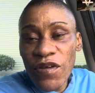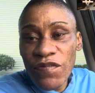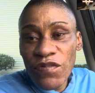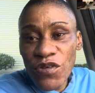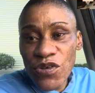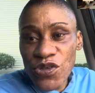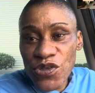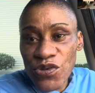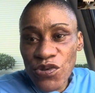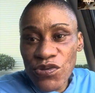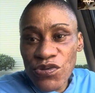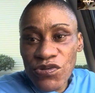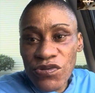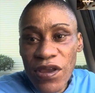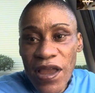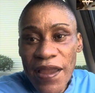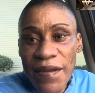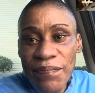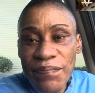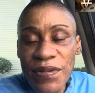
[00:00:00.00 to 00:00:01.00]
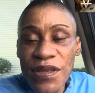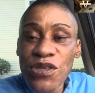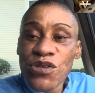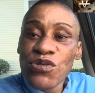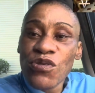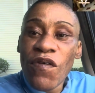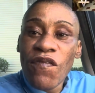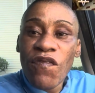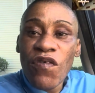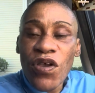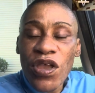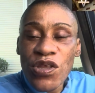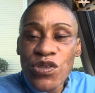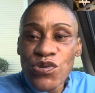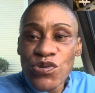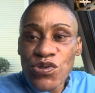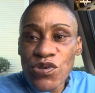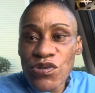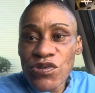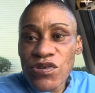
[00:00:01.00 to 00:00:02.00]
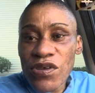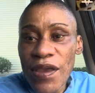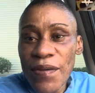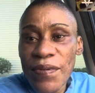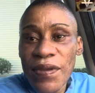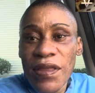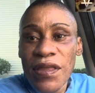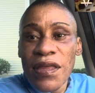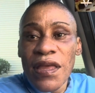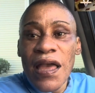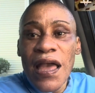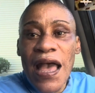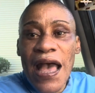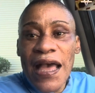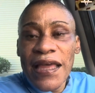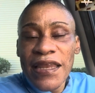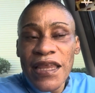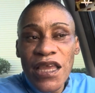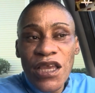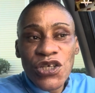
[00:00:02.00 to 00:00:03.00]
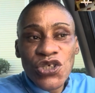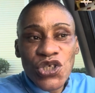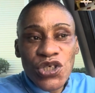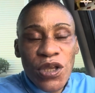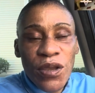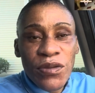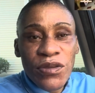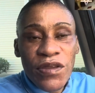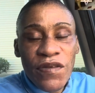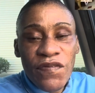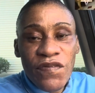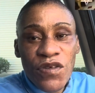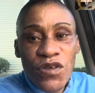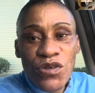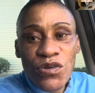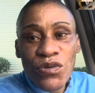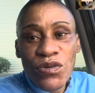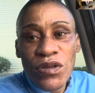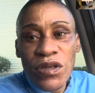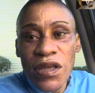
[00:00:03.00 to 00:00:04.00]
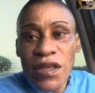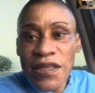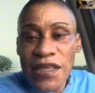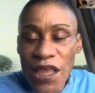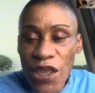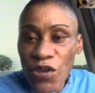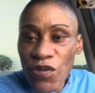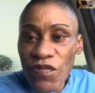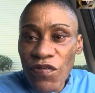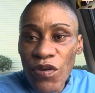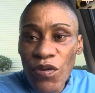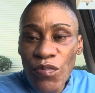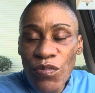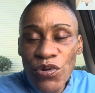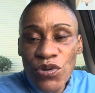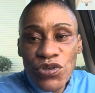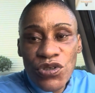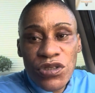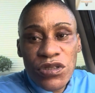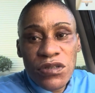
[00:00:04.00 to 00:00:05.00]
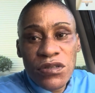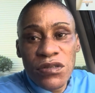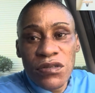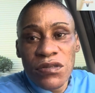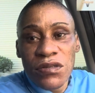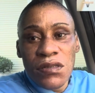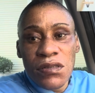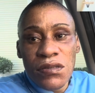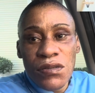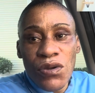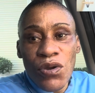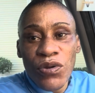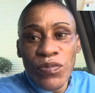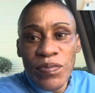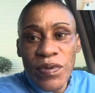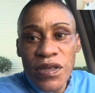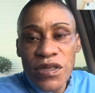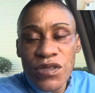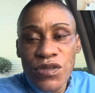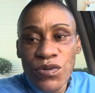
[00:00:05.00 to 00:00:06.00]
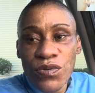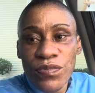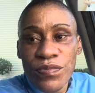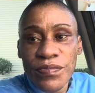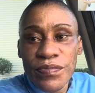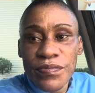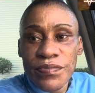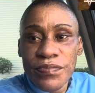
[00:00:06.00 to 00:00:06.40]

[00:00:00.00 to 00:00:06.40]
have not subscribed, please not forget to subscribe and help share the video. Thank you very much. God bless you.